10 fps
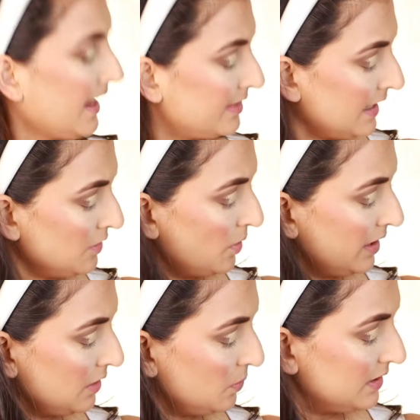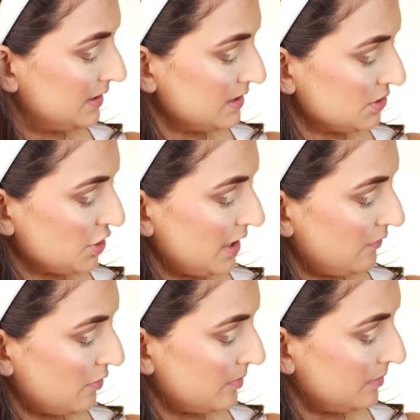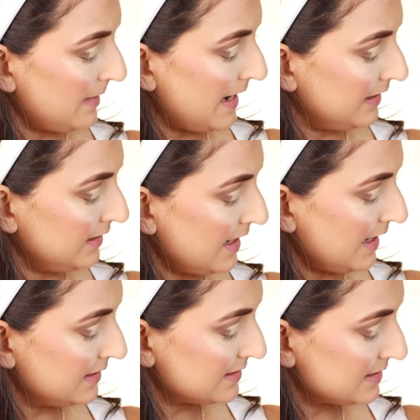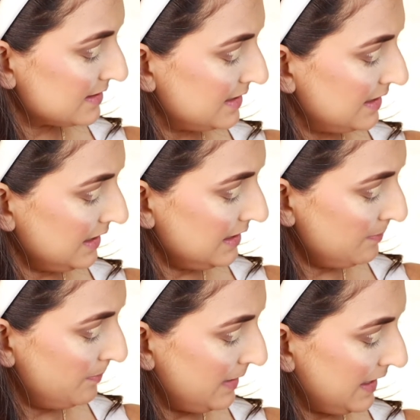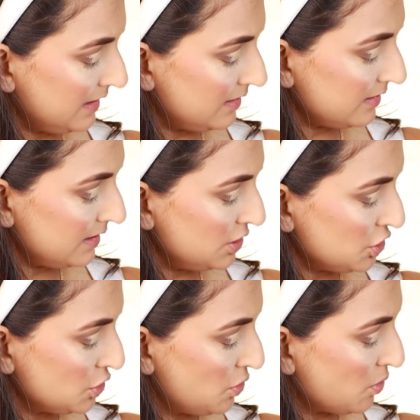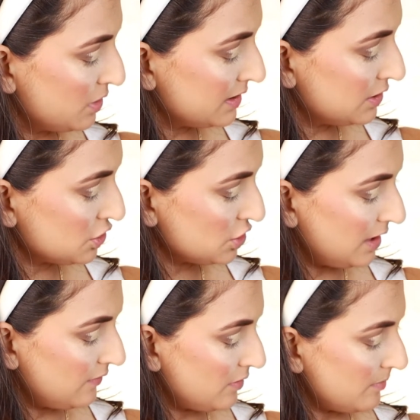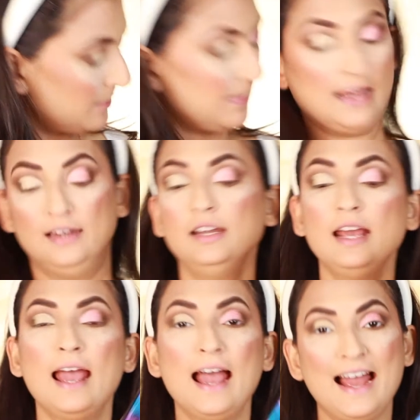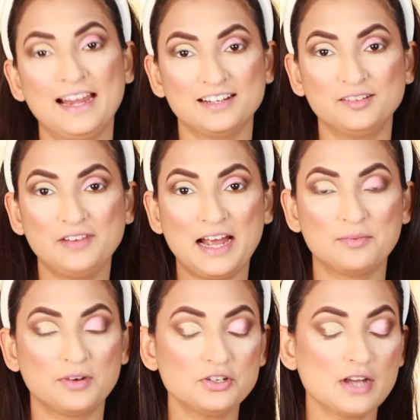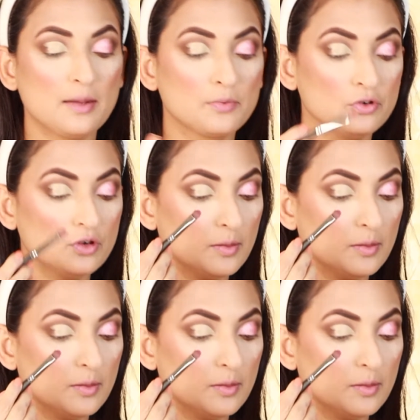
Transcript: And then going in with this shade from the palette, and this is a little pinkish goldenish shade from the palette, and a flat brush. I'm going to